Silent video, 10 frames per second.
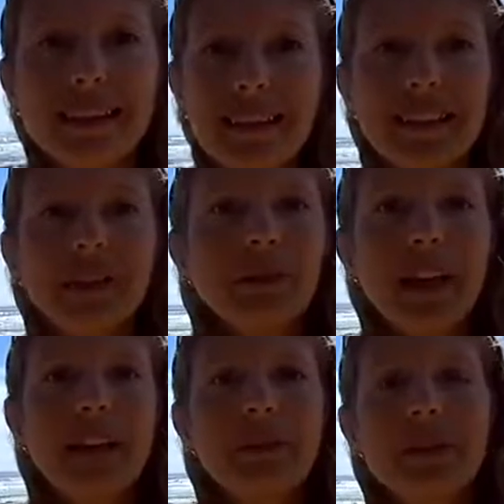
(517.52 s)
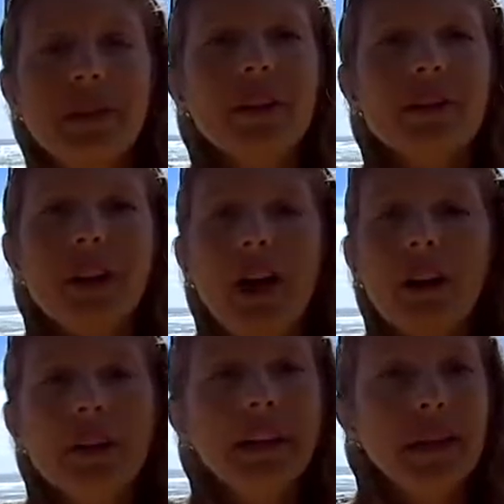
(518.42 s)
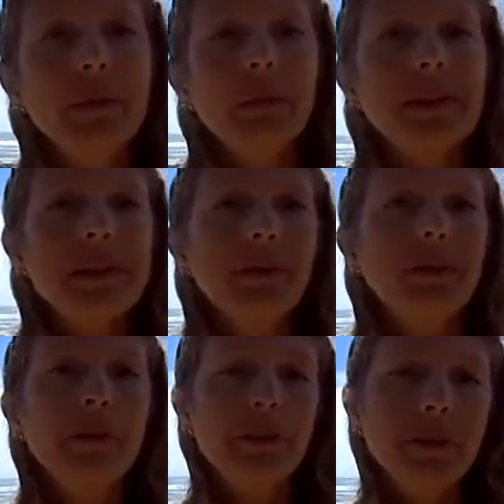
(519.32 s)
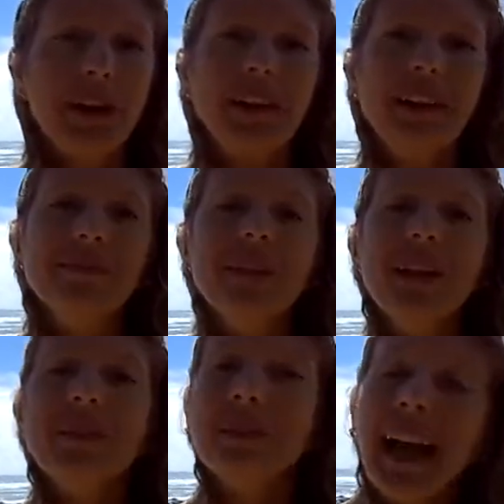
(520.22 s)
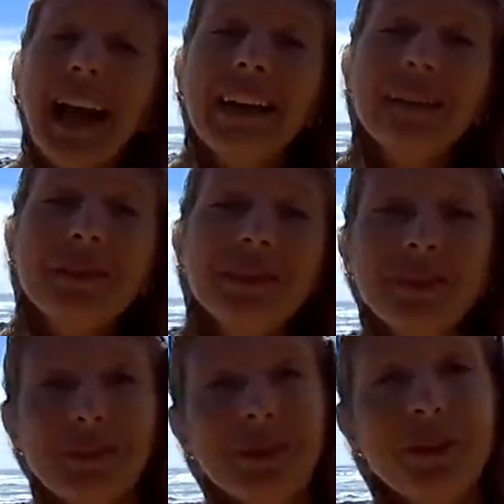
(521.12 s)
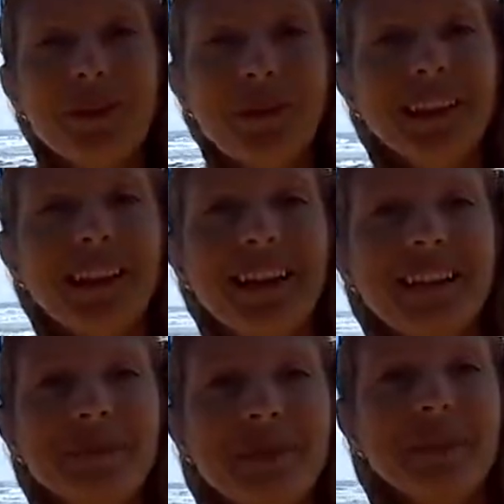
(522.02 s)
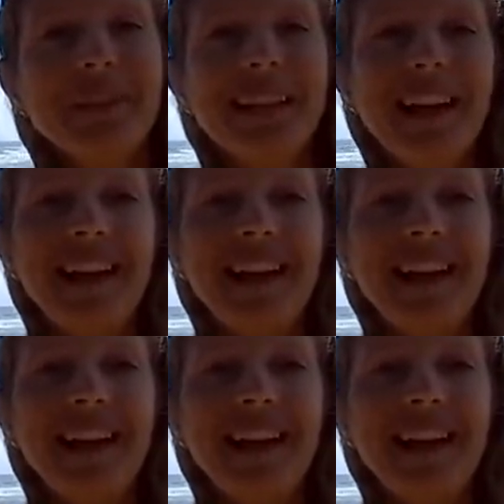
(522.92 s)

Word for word: seeing you get results already implementing what we've been sharing. So Kat, coming to you from Costa Rica, Pura Vida,